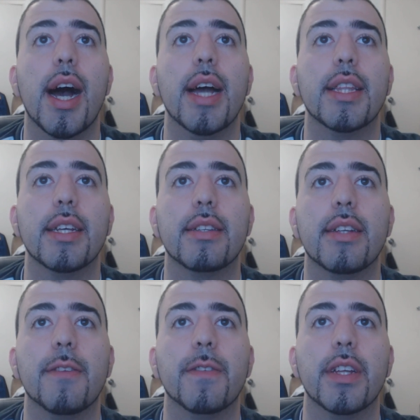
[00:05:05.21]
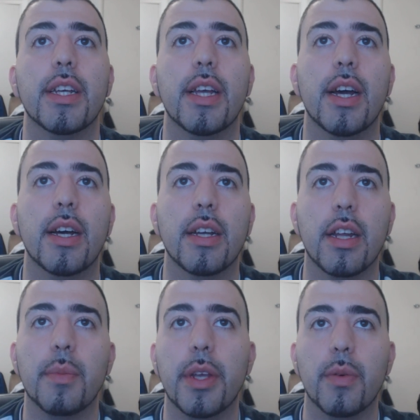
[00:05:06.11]
I think it's definitely going
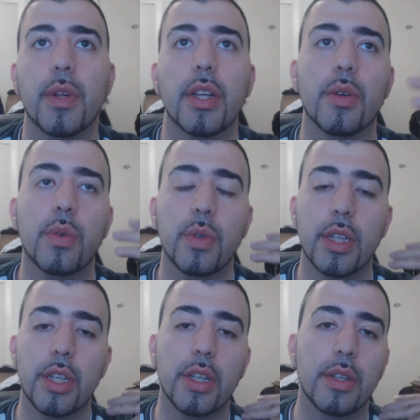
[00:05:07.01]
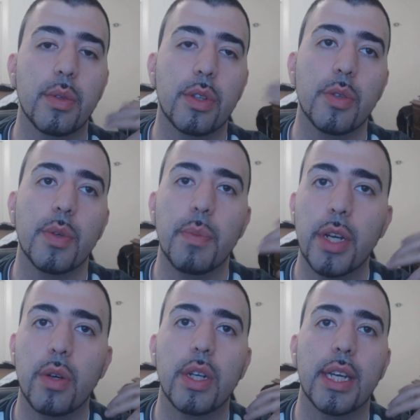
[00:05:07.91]
to be really cool that you can do
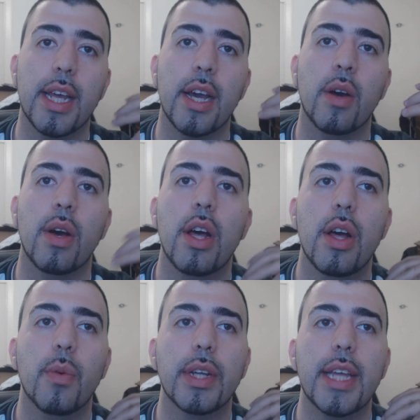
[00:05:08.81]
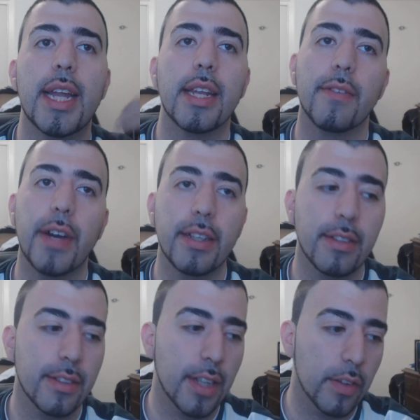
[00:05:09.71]
mirroring now with any
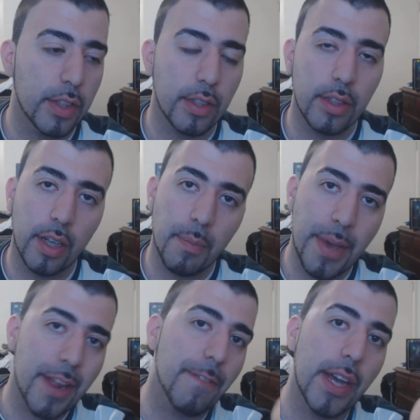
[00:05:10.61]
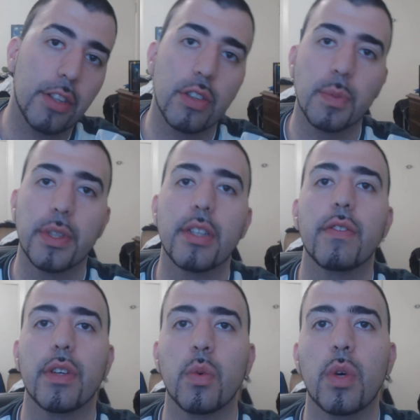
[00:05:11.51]
device instead of just a manufacturer
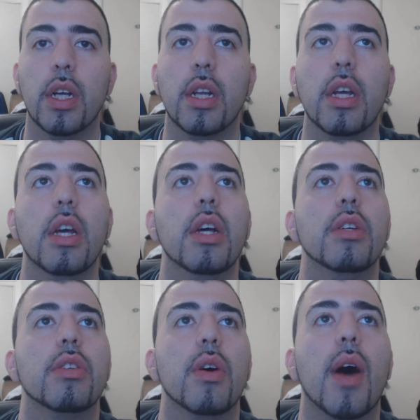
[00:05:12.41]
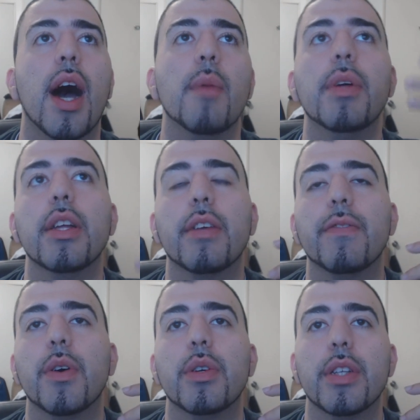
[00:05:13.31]
specific one. So I'm really
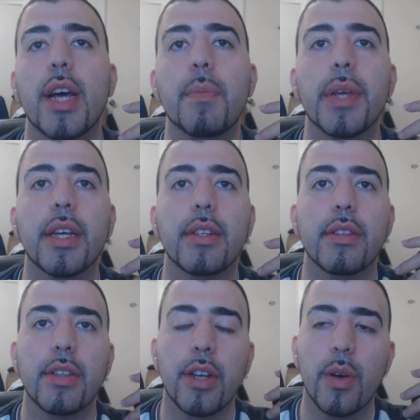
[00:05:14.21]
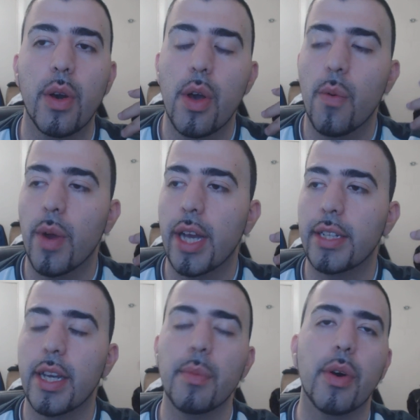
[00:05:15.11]
looking forward to that because, you know, when I
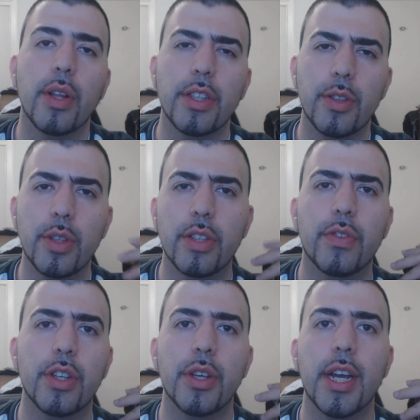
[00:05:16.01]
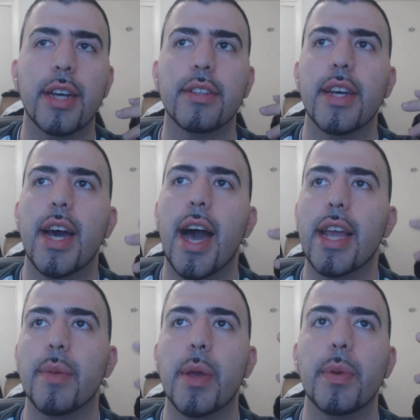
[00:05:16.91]
demo all these units for you guys,
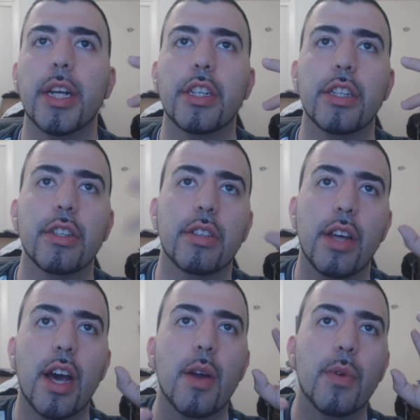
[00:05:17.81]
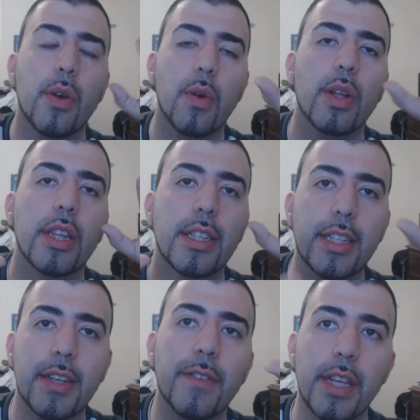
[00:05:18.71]
I can maybe actually just record the
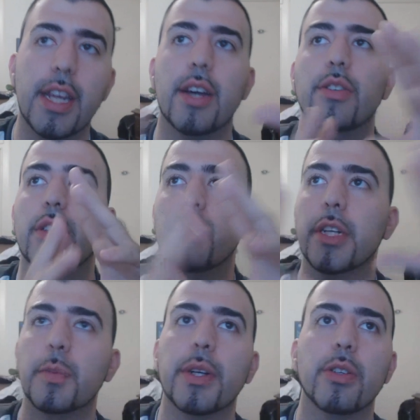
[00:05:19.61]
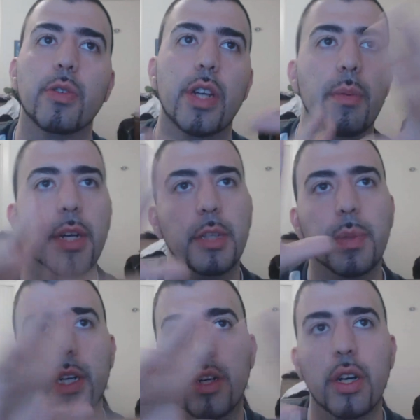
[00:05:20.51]
TV now, so it's a much bigger screen, much
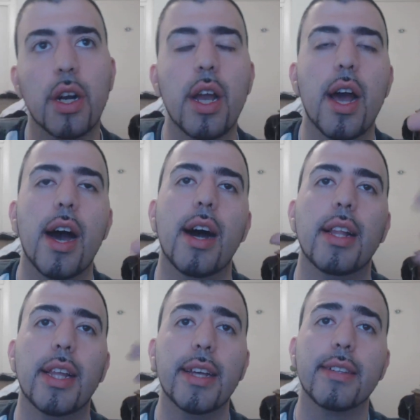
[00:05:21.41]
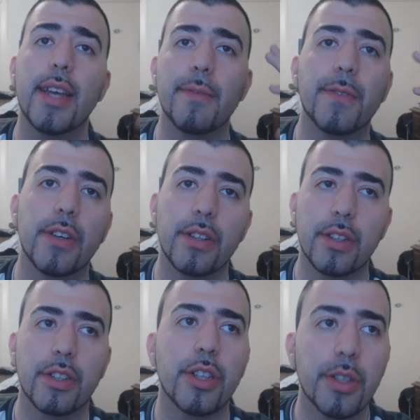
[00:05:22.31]
bigger landscape for
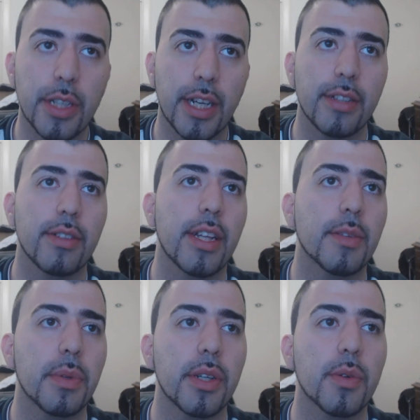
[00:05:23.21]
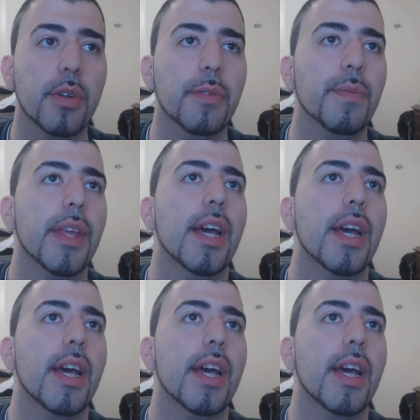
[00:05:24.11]
to show you guys. So that's pretty cool.